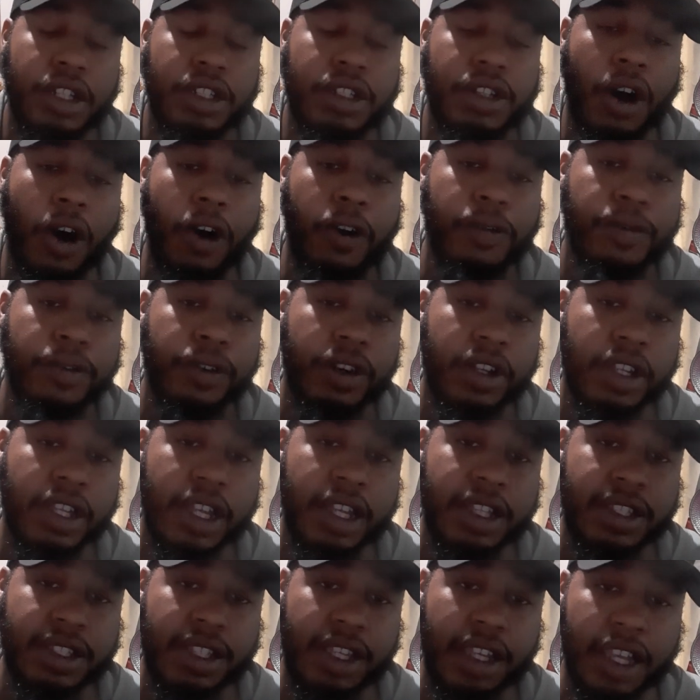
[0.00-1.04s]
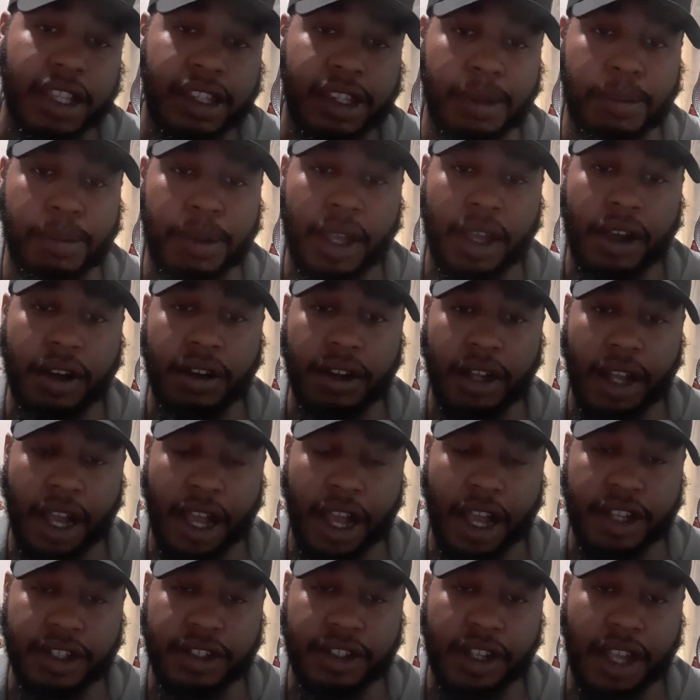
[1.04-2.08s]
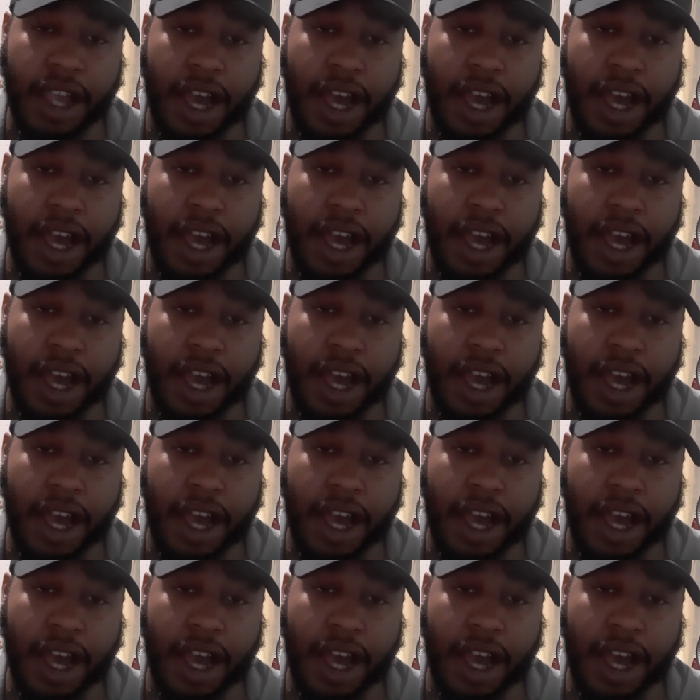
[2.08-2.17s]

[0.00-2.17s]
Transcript: Don't forget to hit the bell, guys.